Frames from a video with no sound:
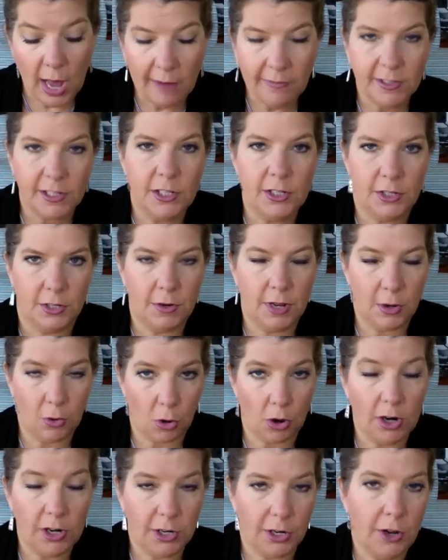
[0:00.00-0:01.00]
have to, in
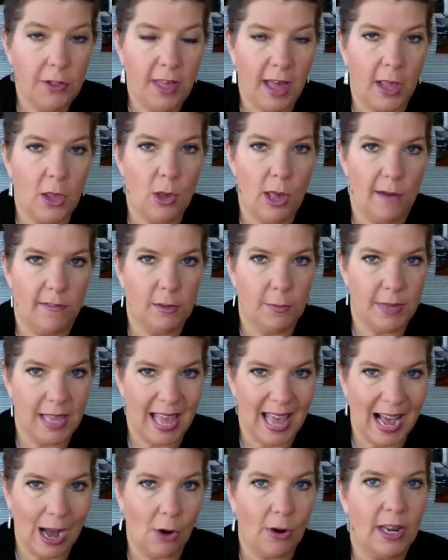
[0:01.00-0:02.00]
order to do that, you have to
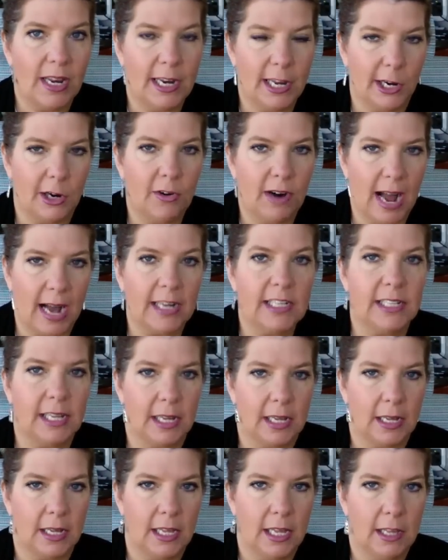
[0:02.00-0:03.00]
be out and
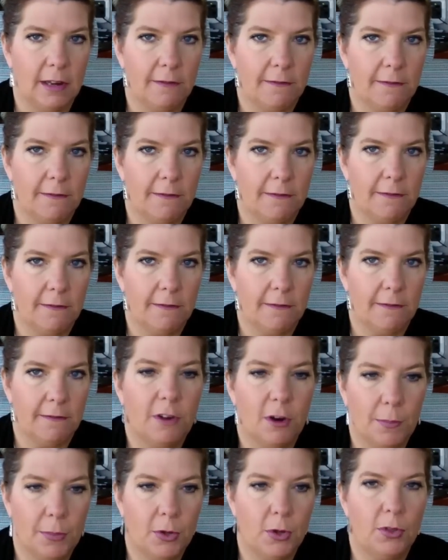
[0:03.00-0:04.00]
interacting in front of
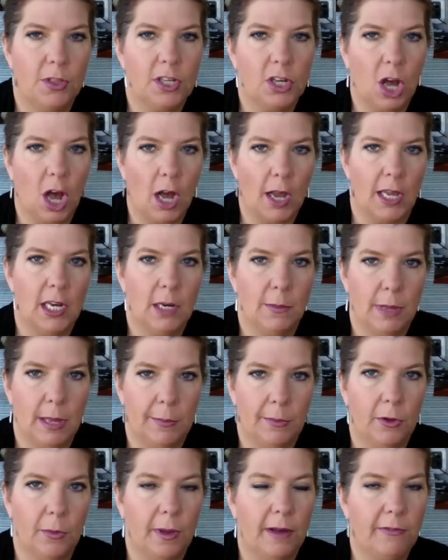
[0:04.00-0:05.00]
your booth, talking to
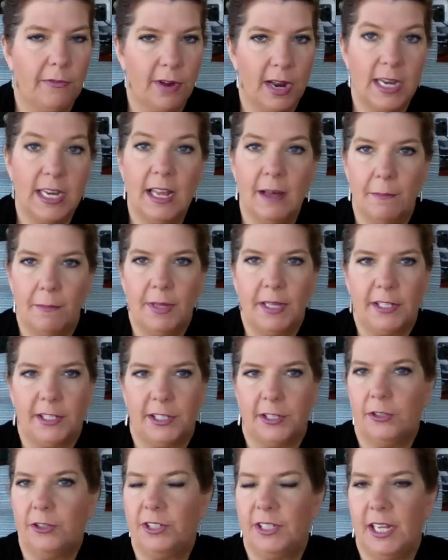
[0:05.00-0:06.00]
people. My friend Deb
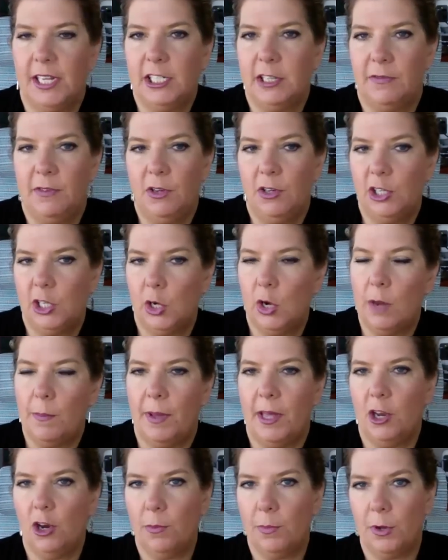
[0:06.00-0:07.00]
Bixler says if you show up
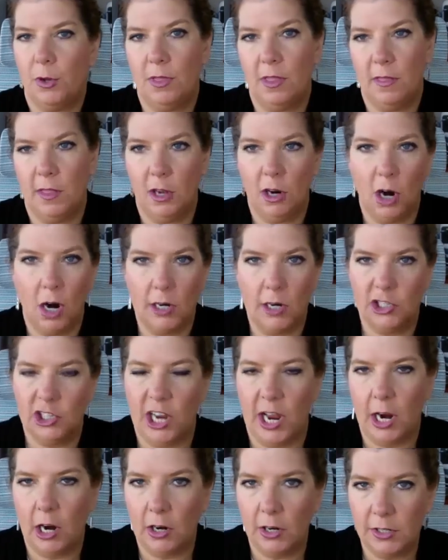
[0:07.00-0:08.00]
at your booth and there are
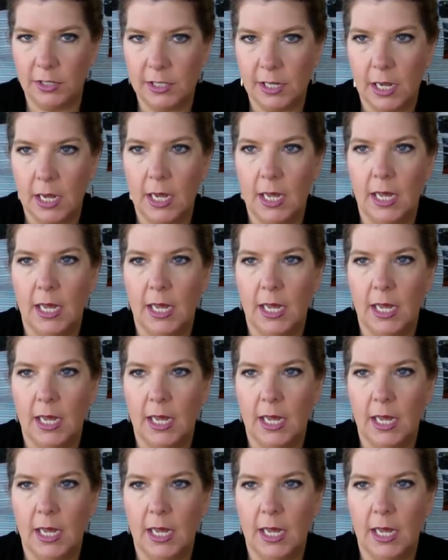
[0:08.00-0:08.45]
chairs,